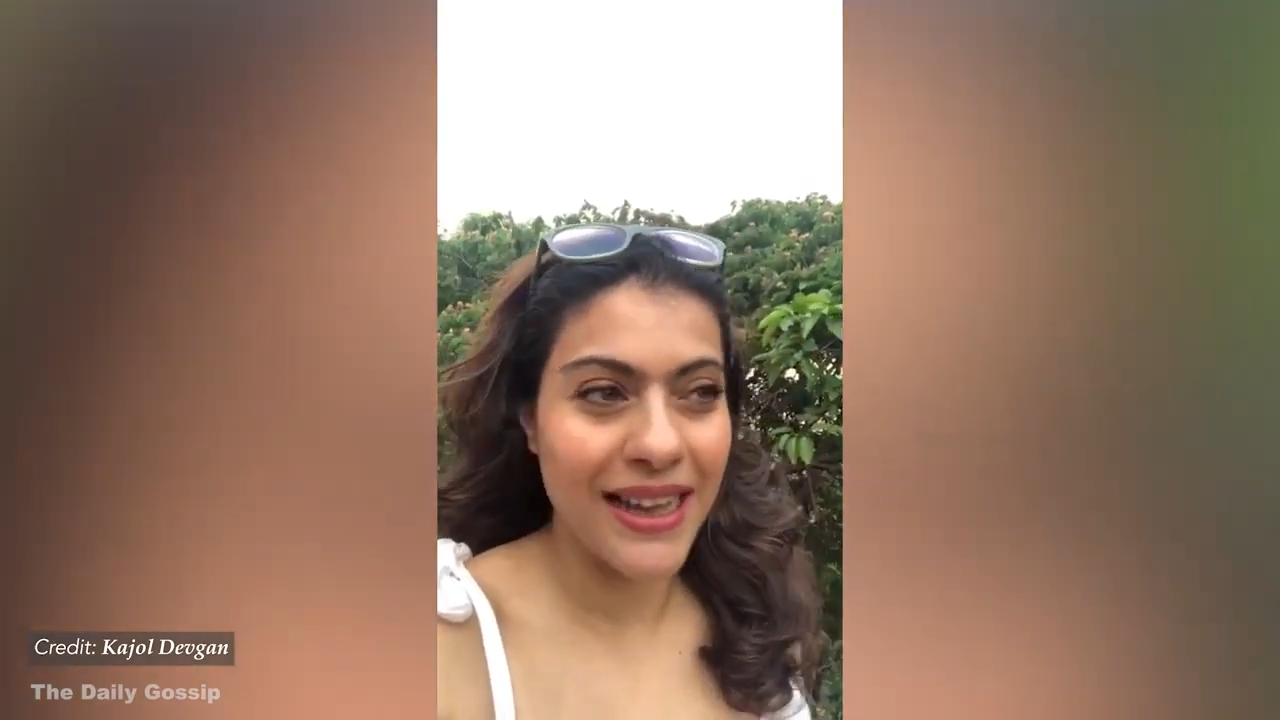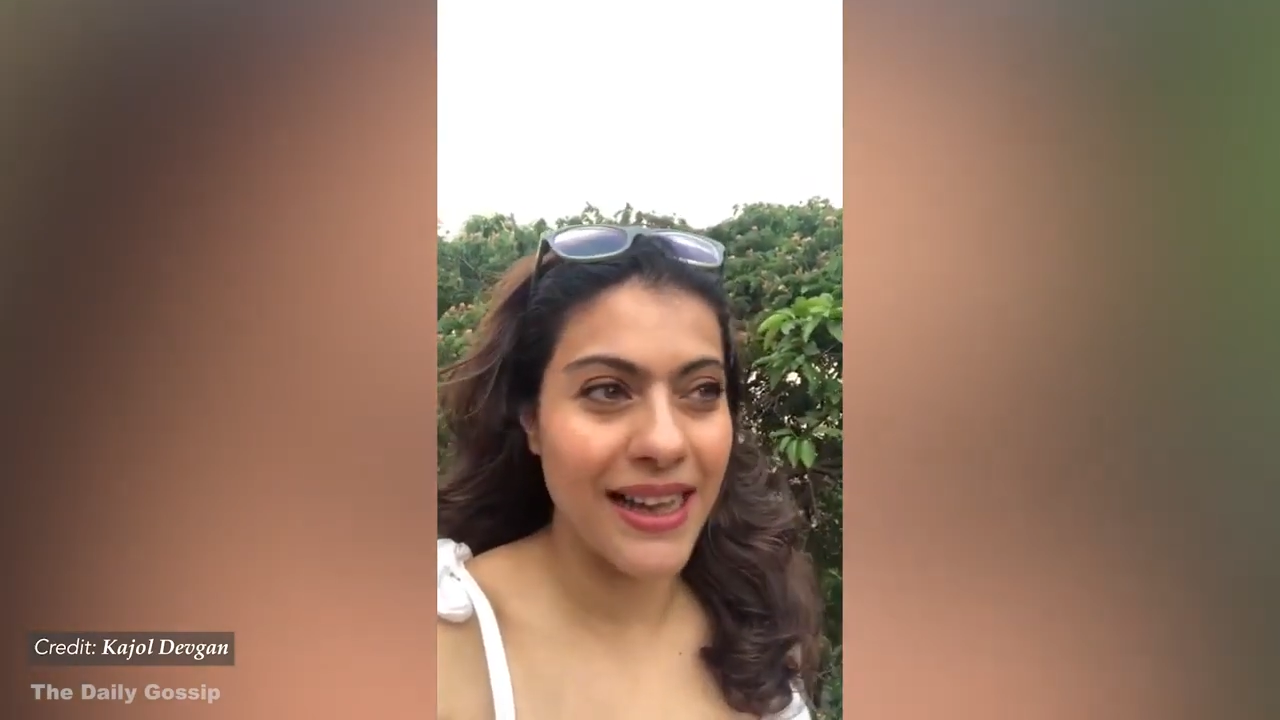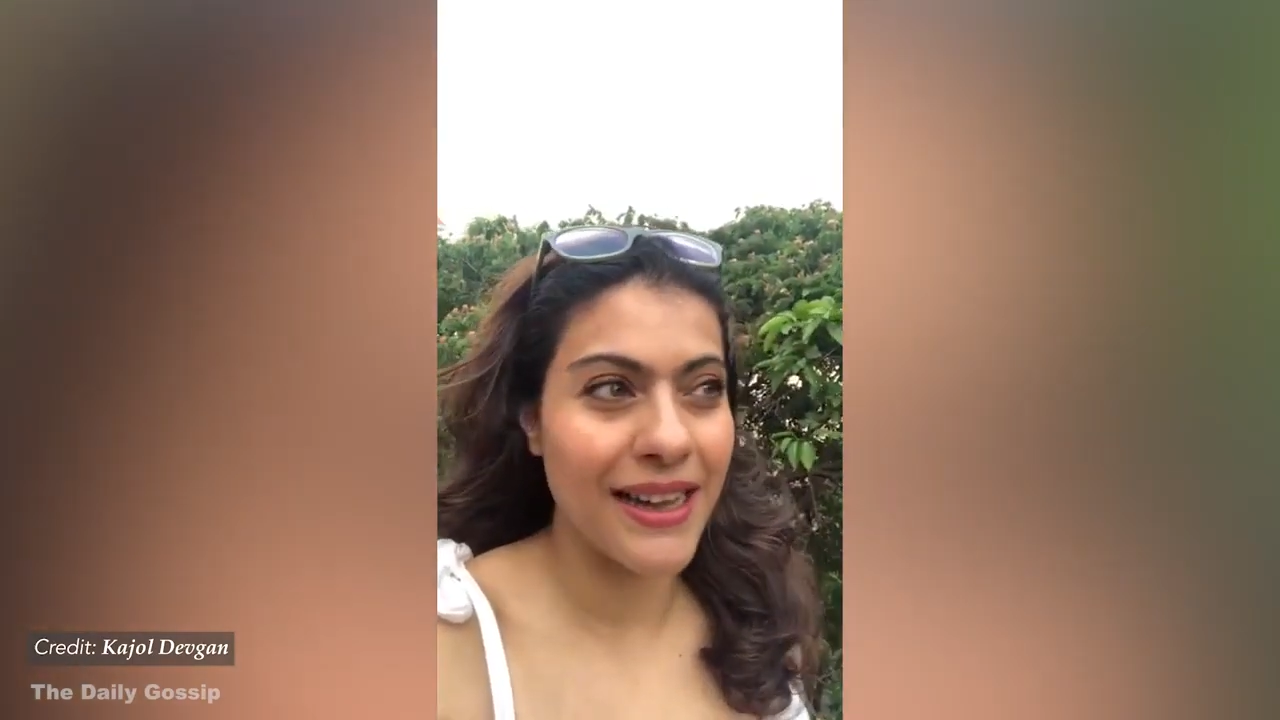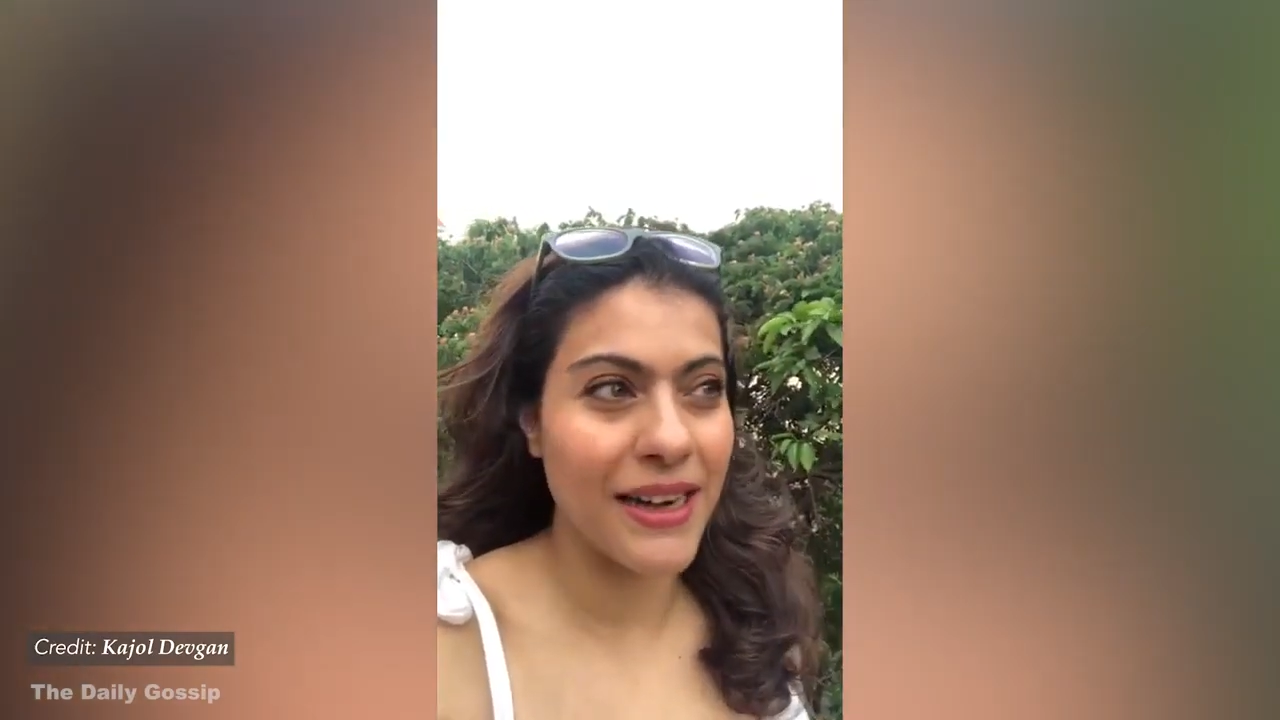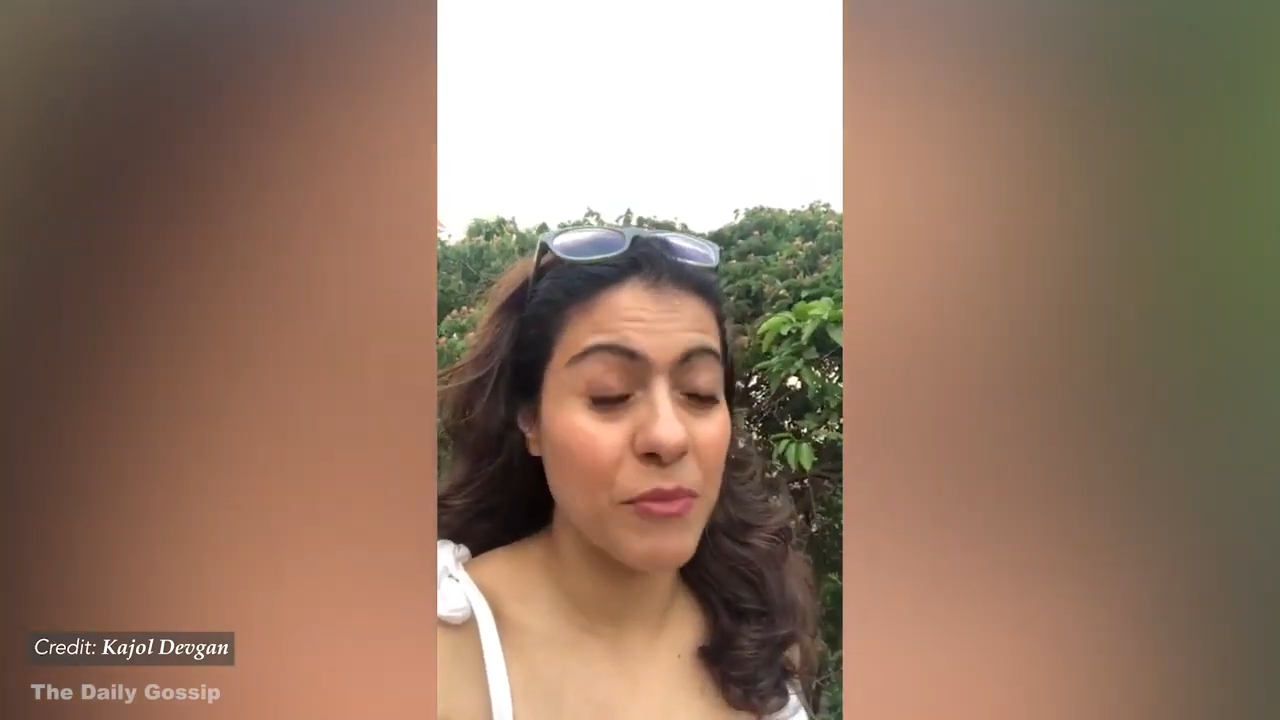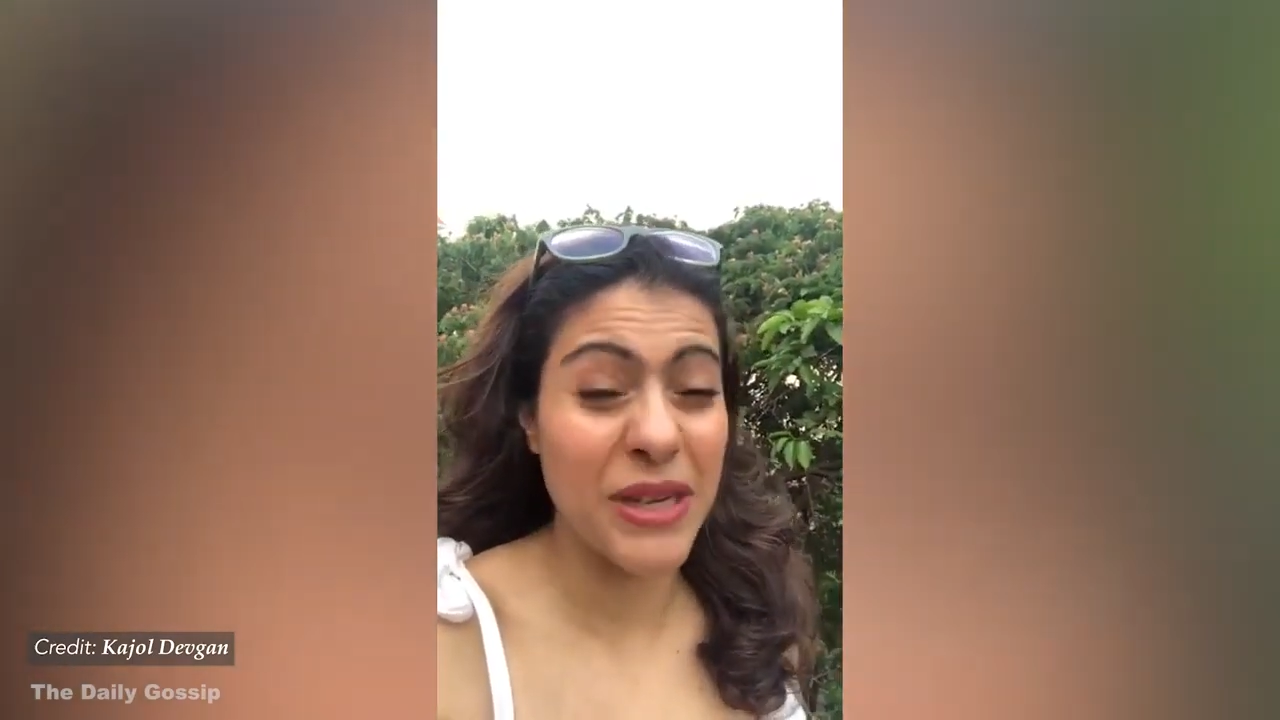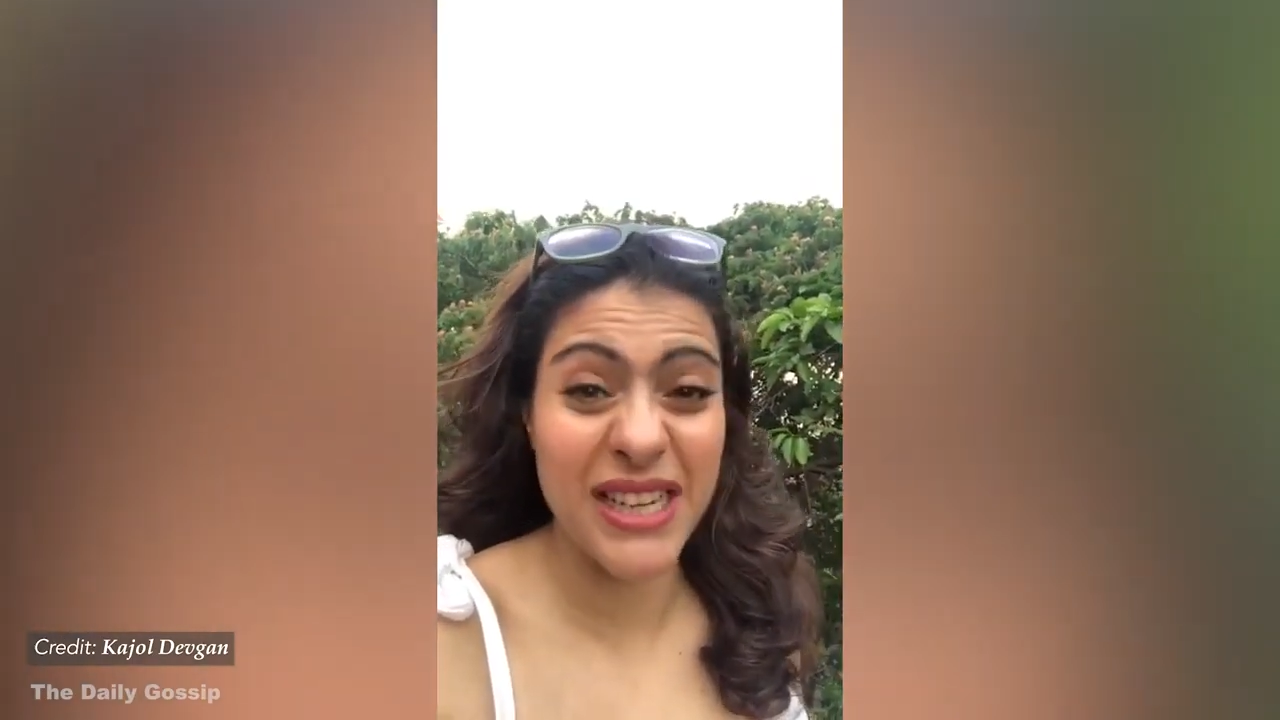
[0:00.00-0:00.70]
And I've been